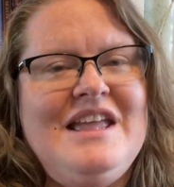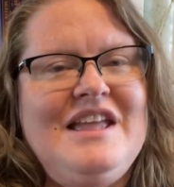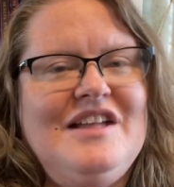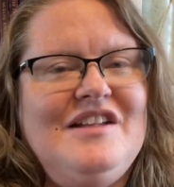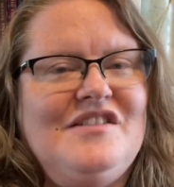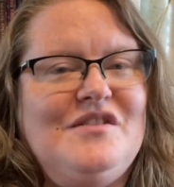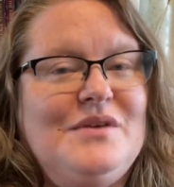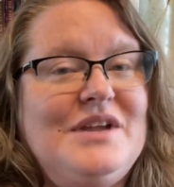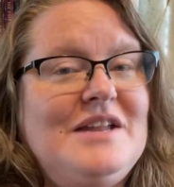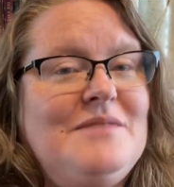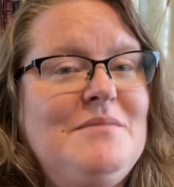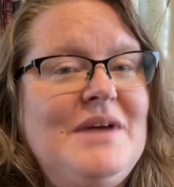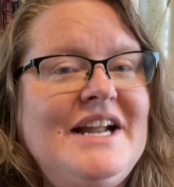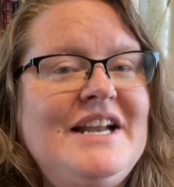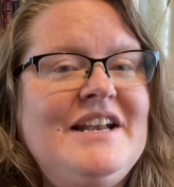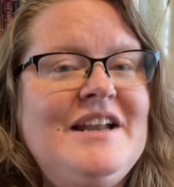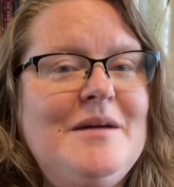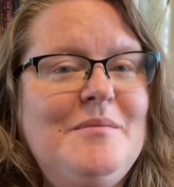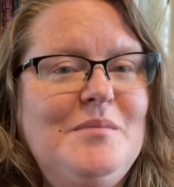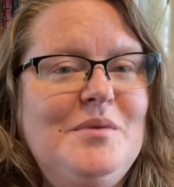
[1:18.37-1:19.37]
So in my
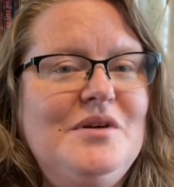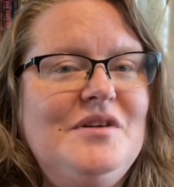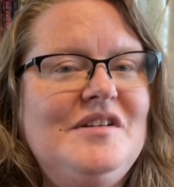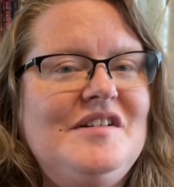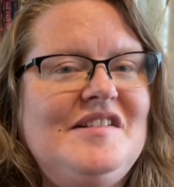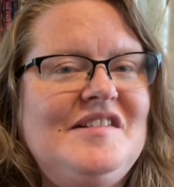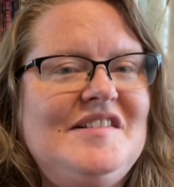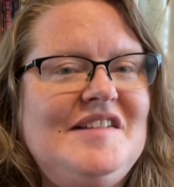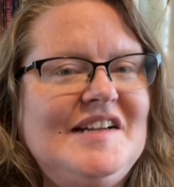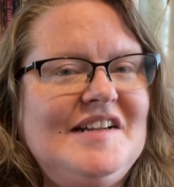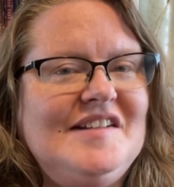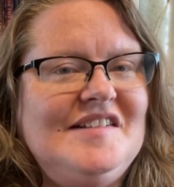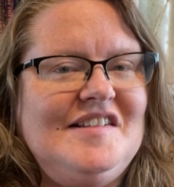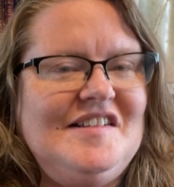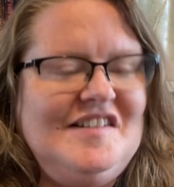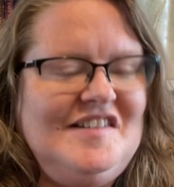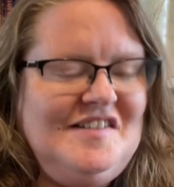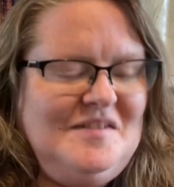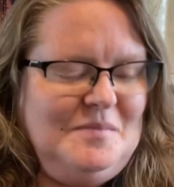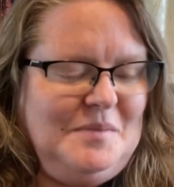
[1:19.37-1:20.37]
number six
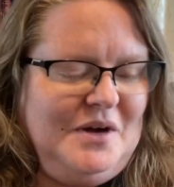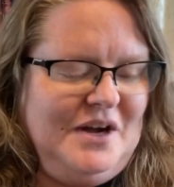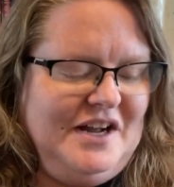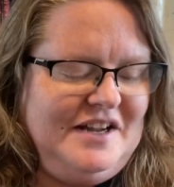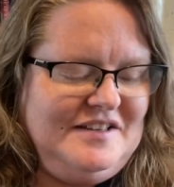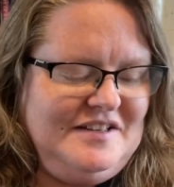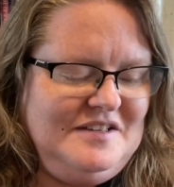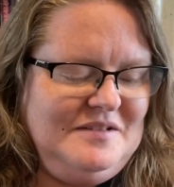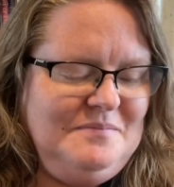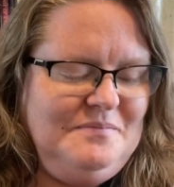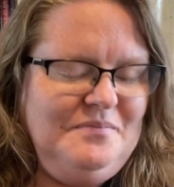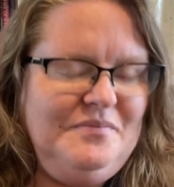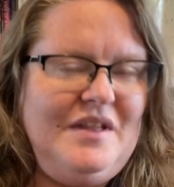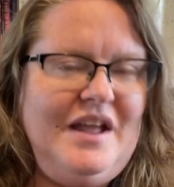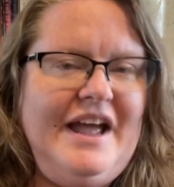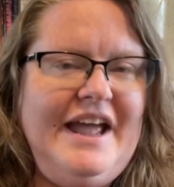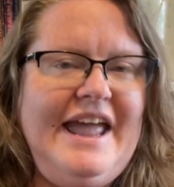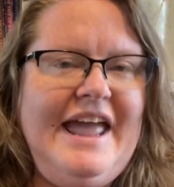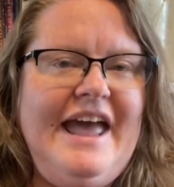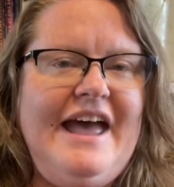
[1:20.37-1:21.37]
spot,
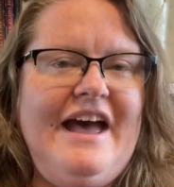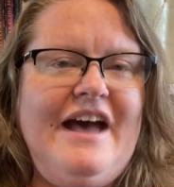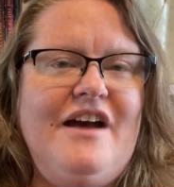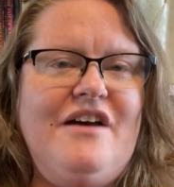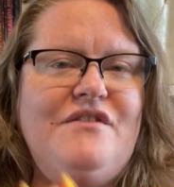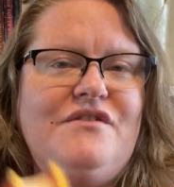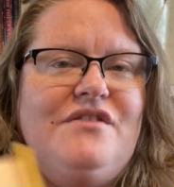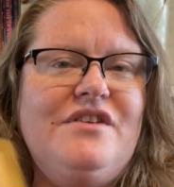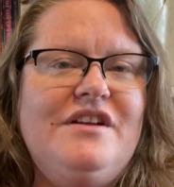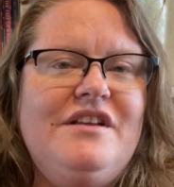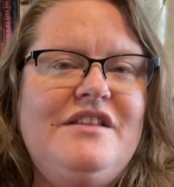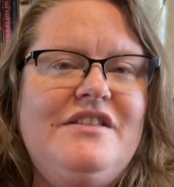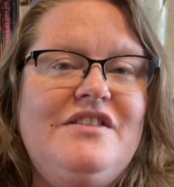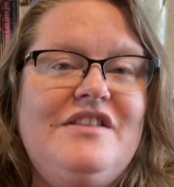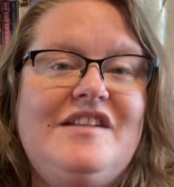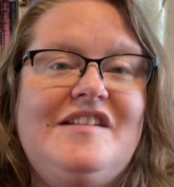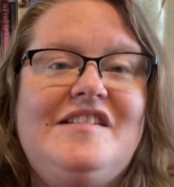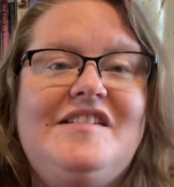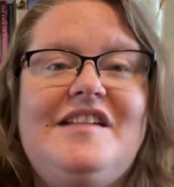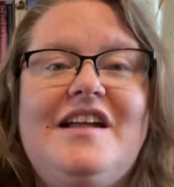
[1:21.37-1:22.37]
I have
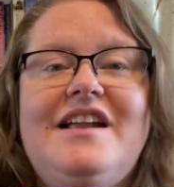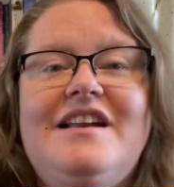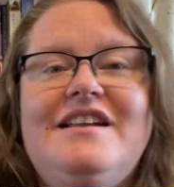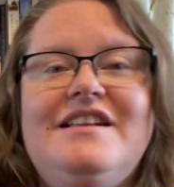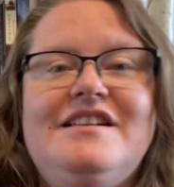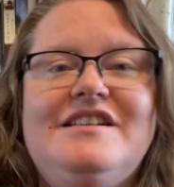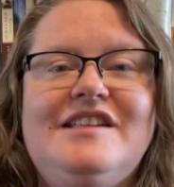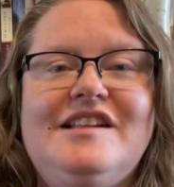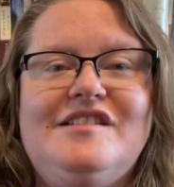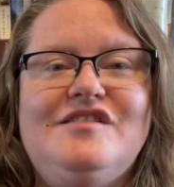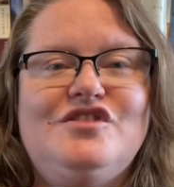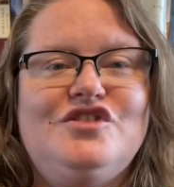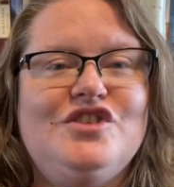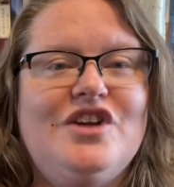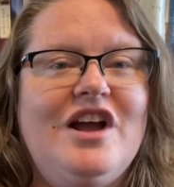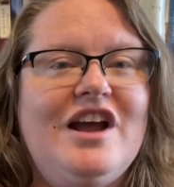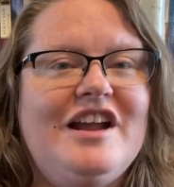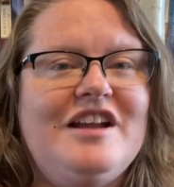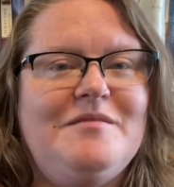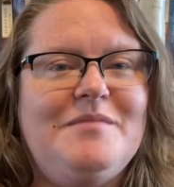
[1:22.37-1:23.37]
The Sun Does
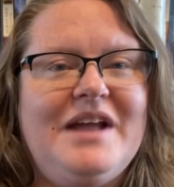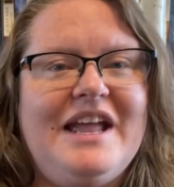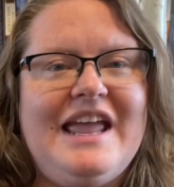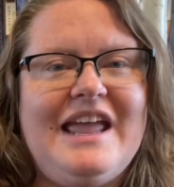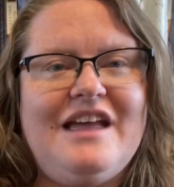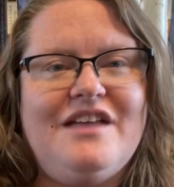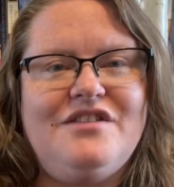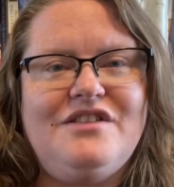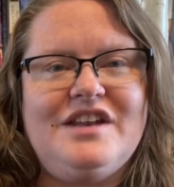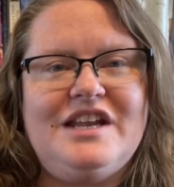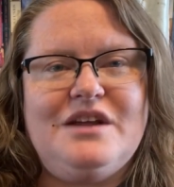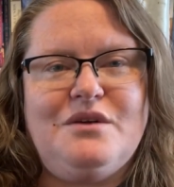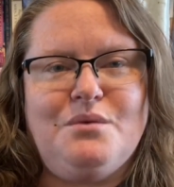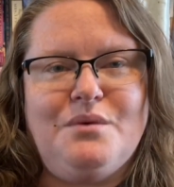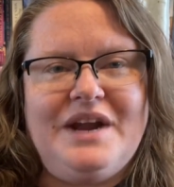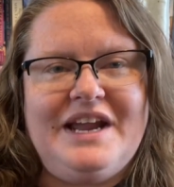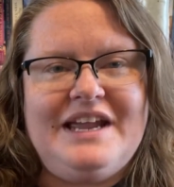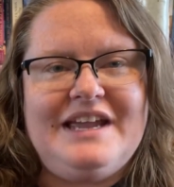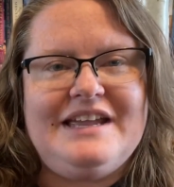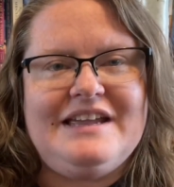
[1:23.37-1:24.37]
Shine by Anthony
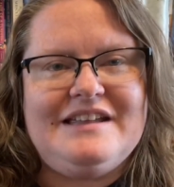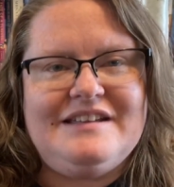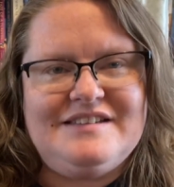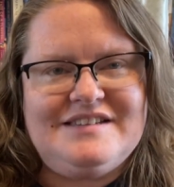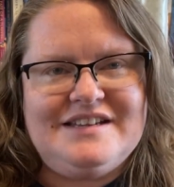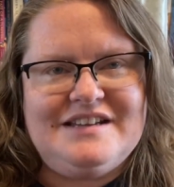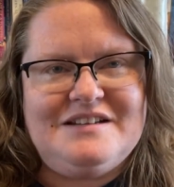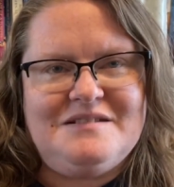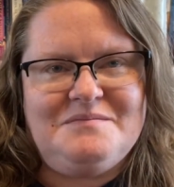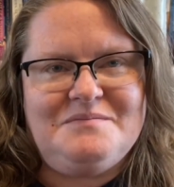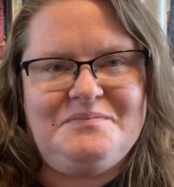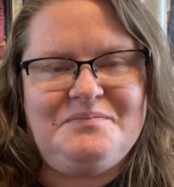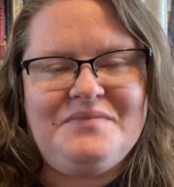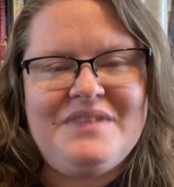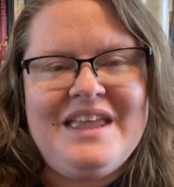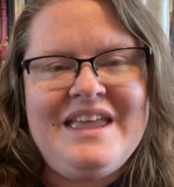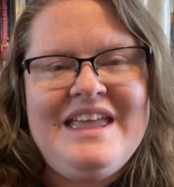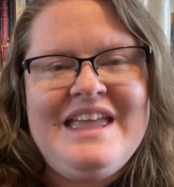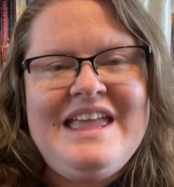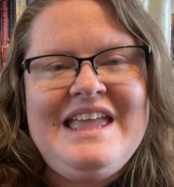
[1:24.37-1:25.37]
Ray Hinton.
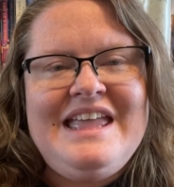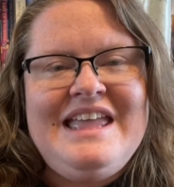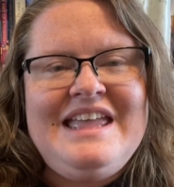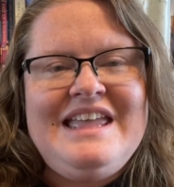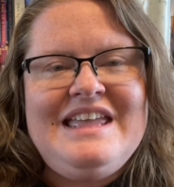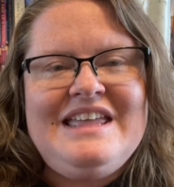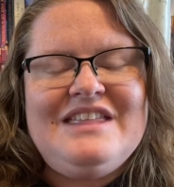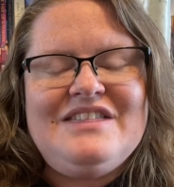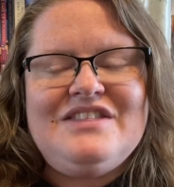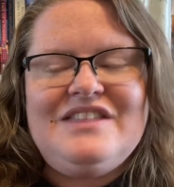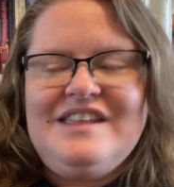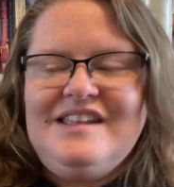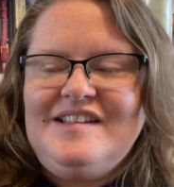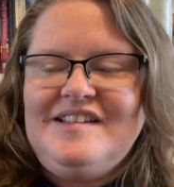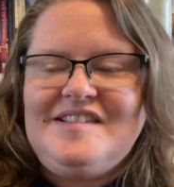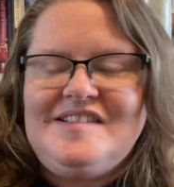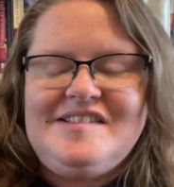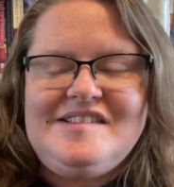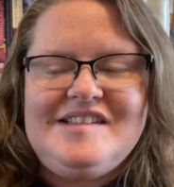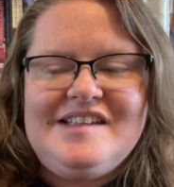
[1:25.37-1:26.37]

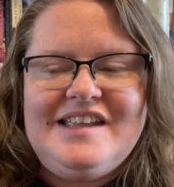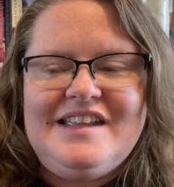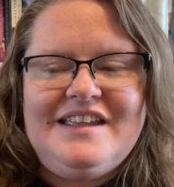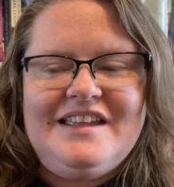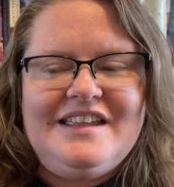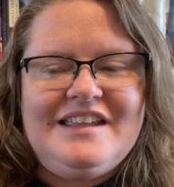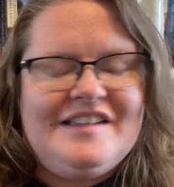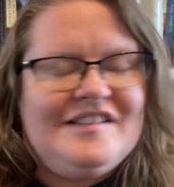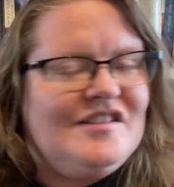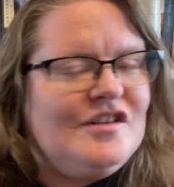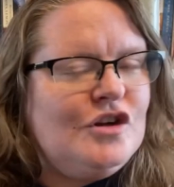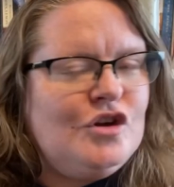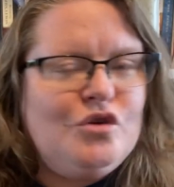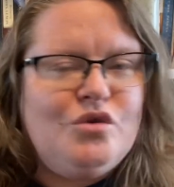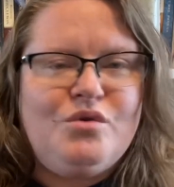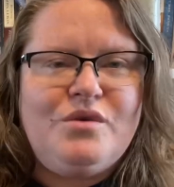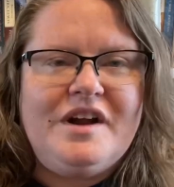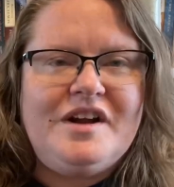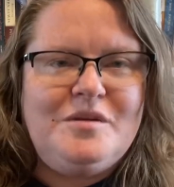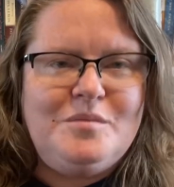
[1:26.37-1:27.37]
This is an
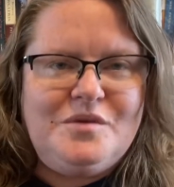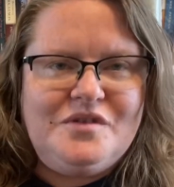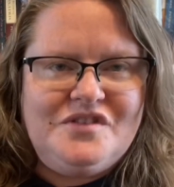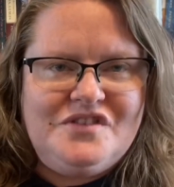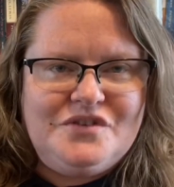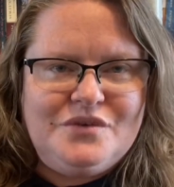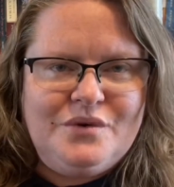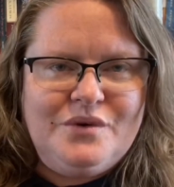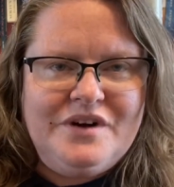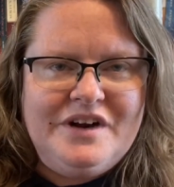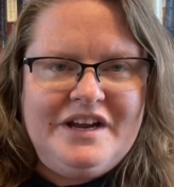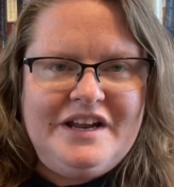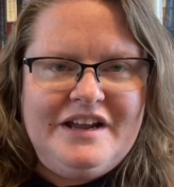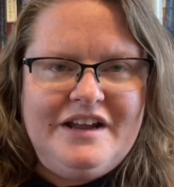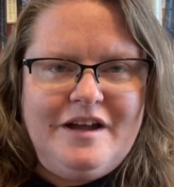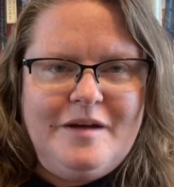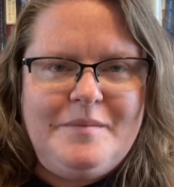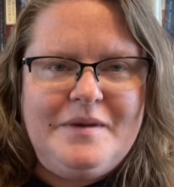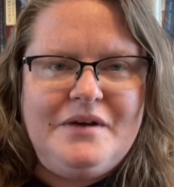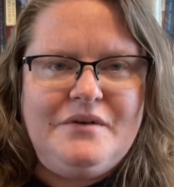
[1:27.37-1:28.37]
incredible story
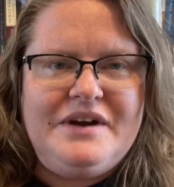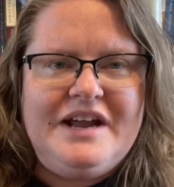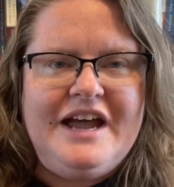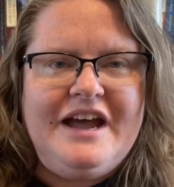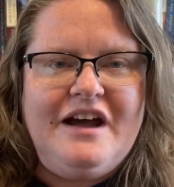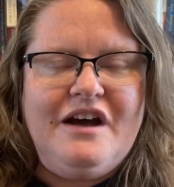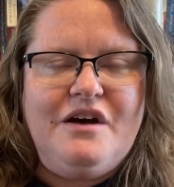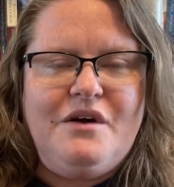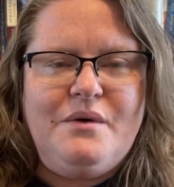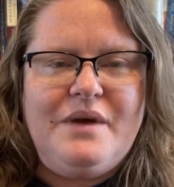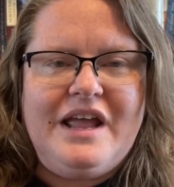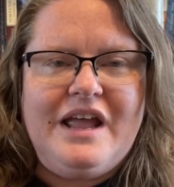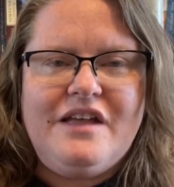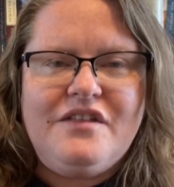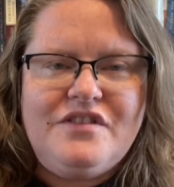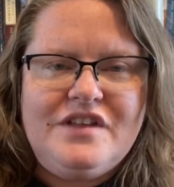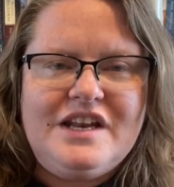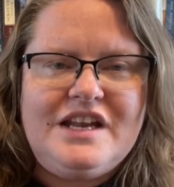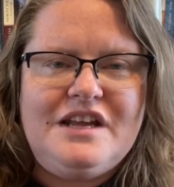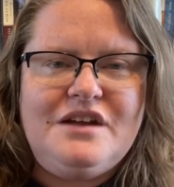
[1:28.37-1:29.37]
about how
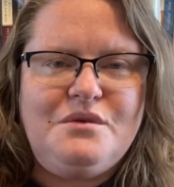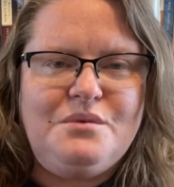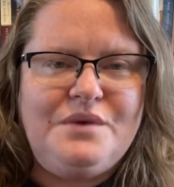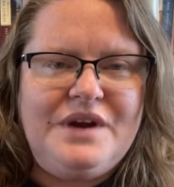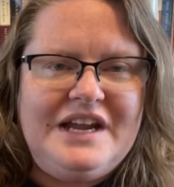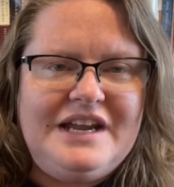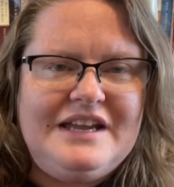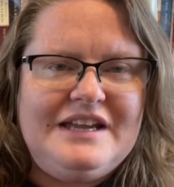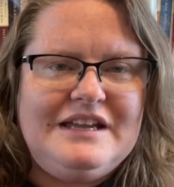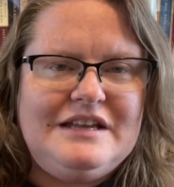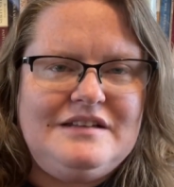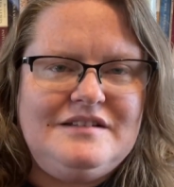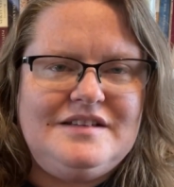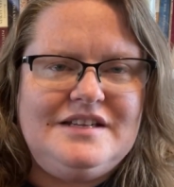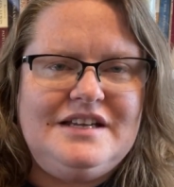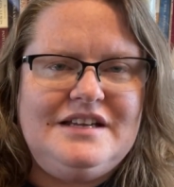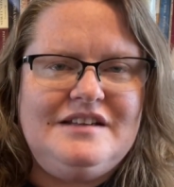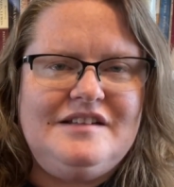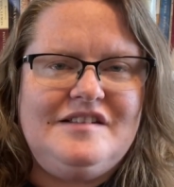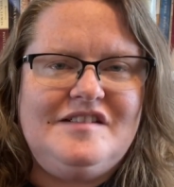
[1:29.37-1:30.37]
Anthony Ray
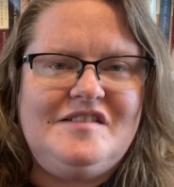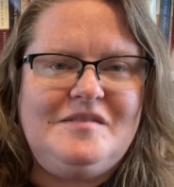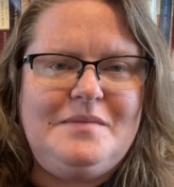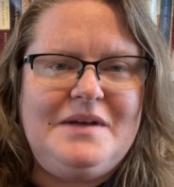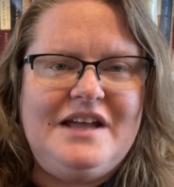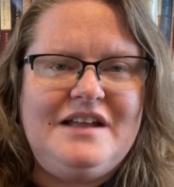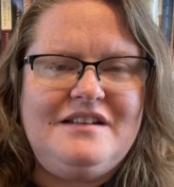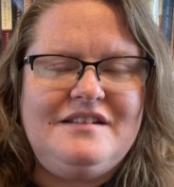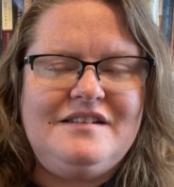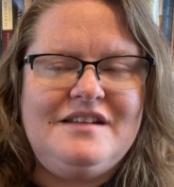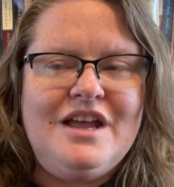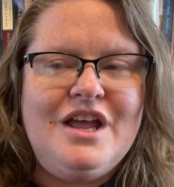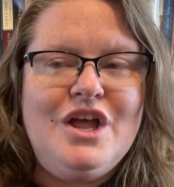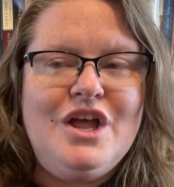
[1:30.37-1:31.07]
Hinton spent